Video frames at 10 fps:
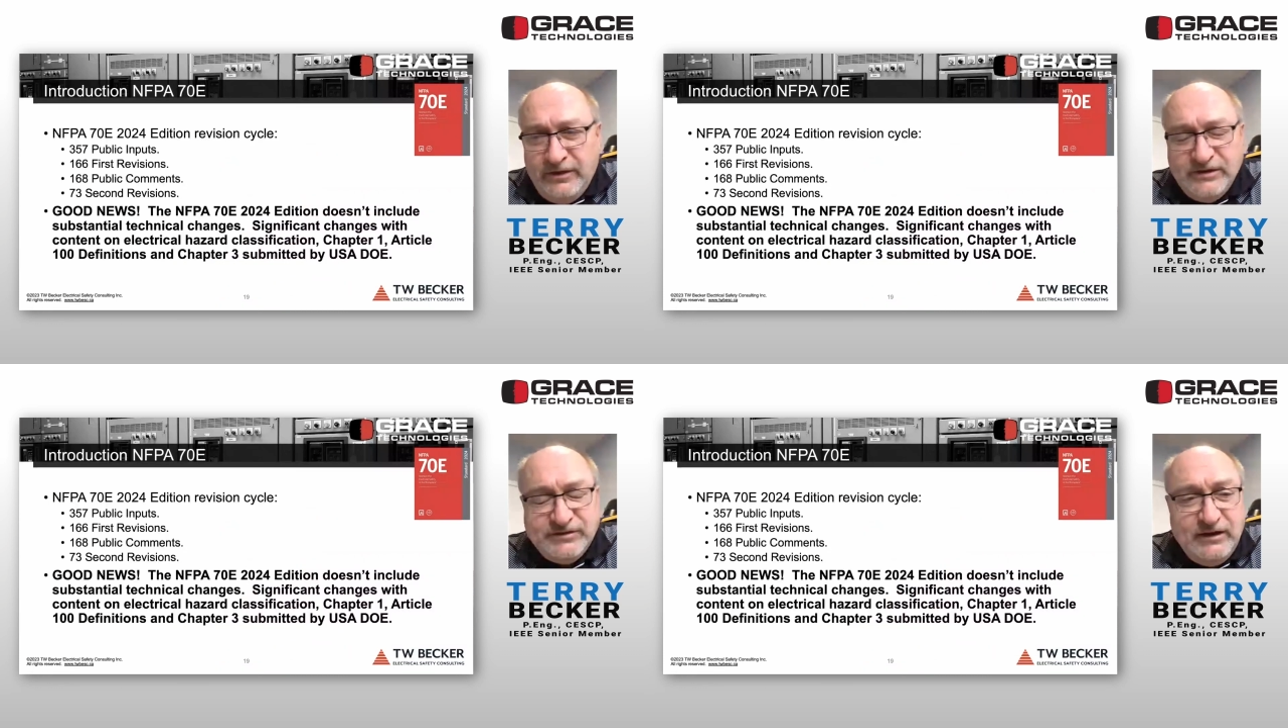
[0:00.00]

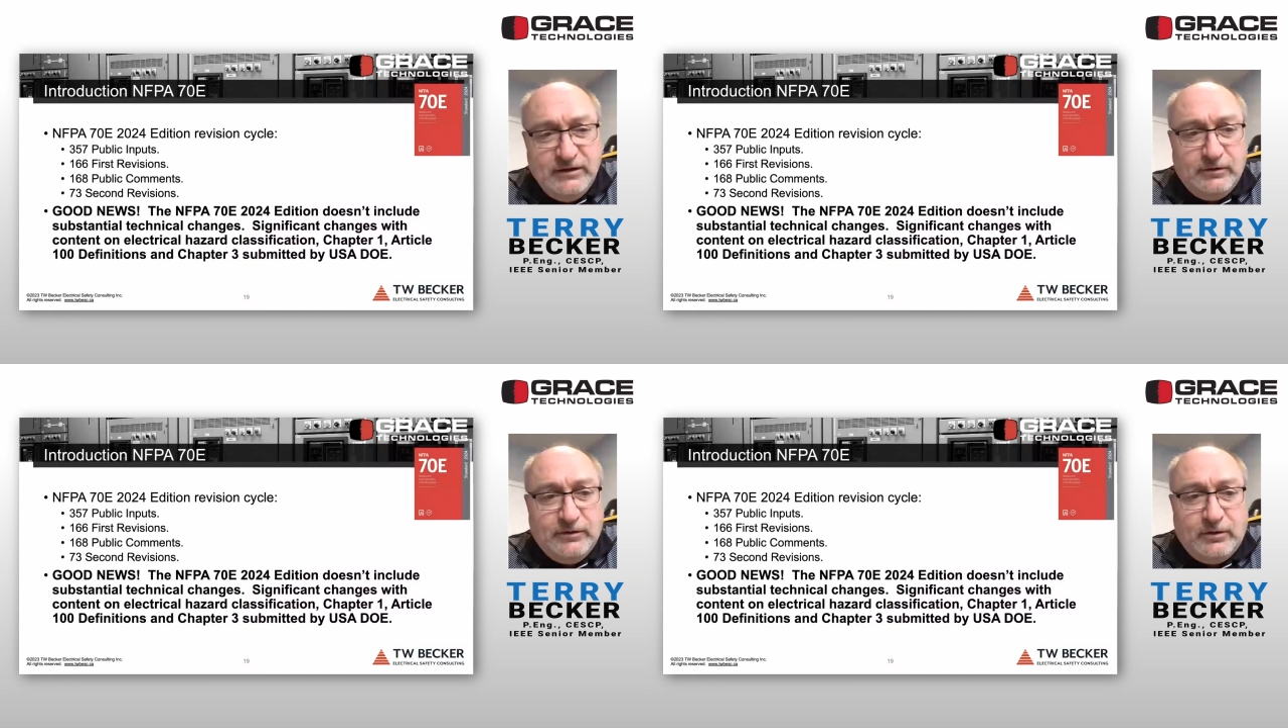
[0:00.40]
This
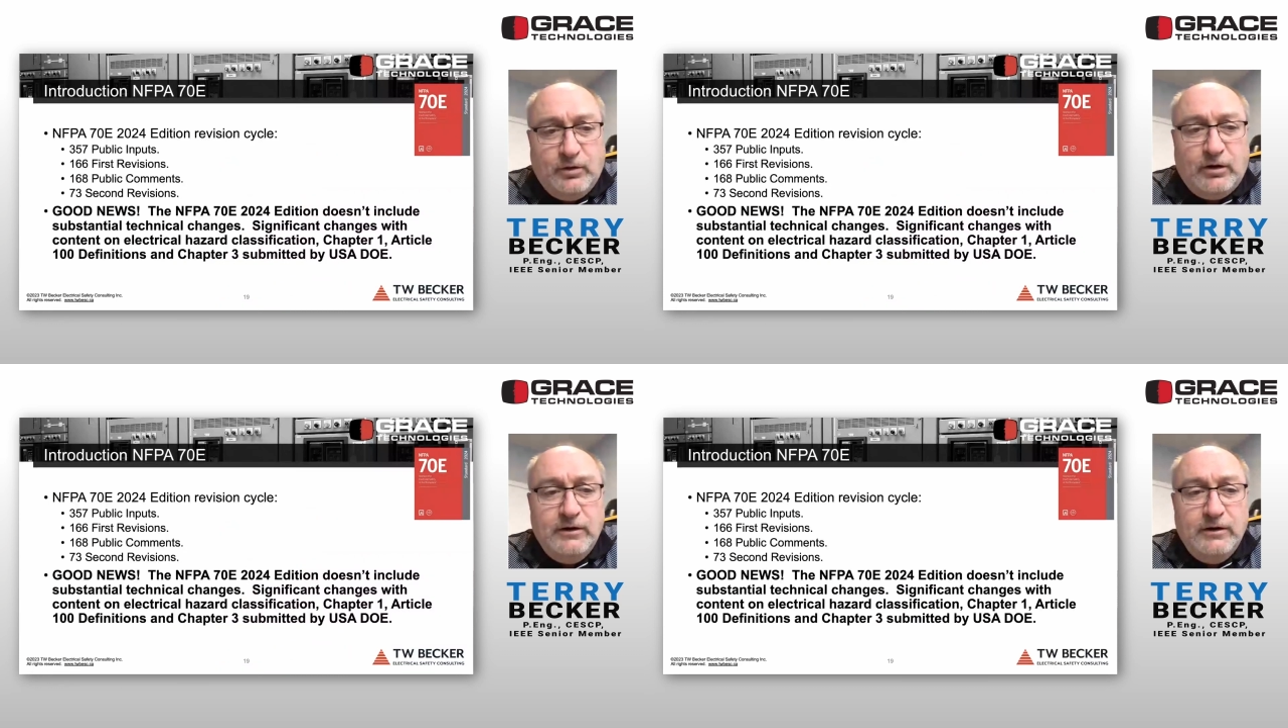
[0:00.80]
cycle, there
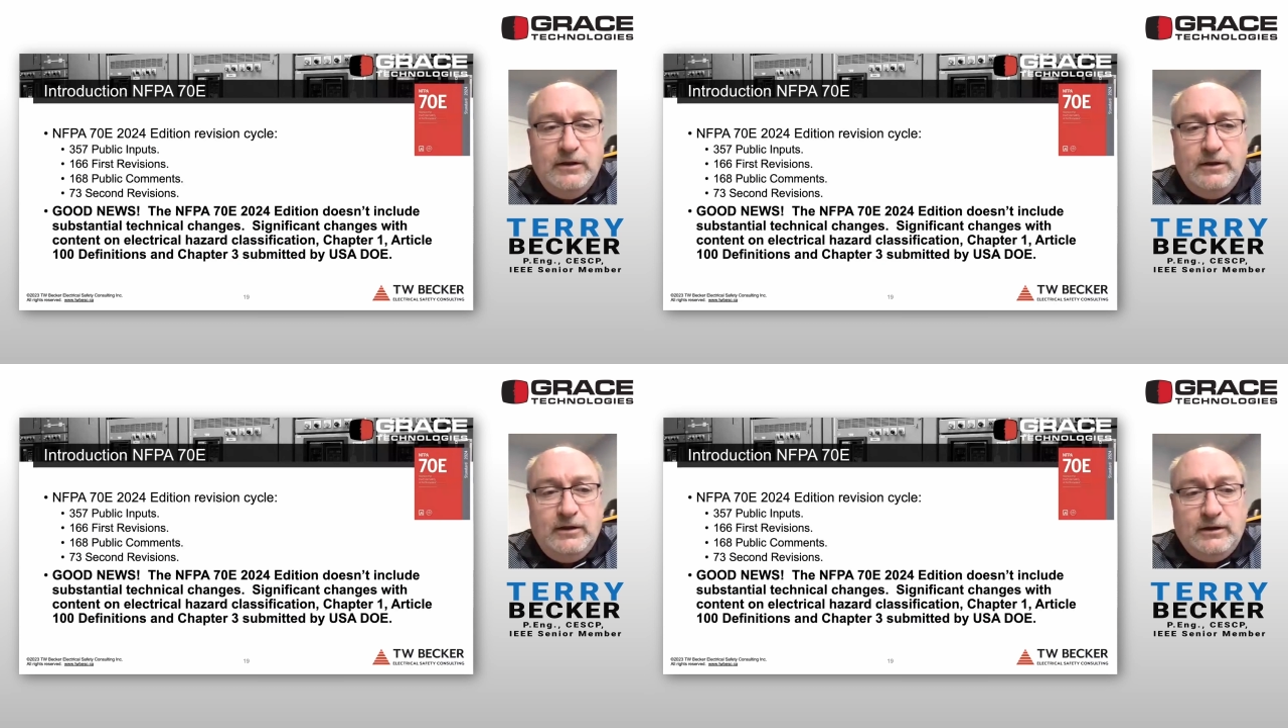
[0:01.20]
were,
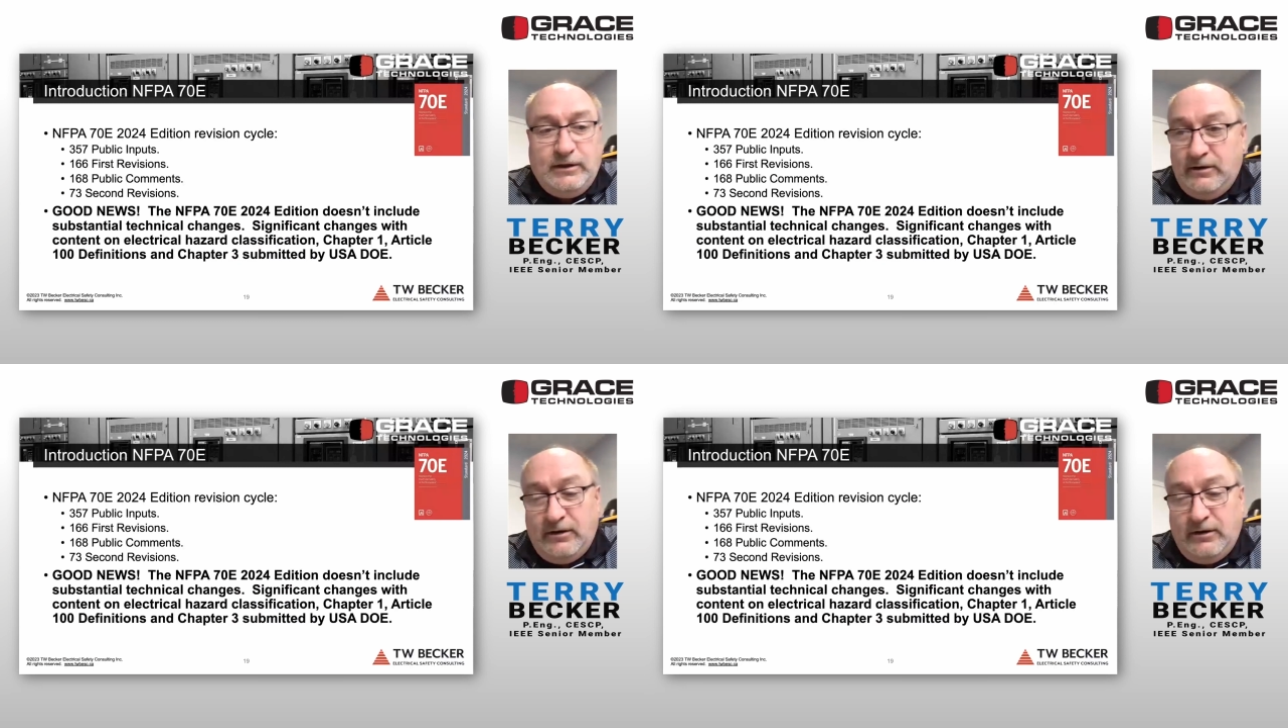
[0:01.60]
again,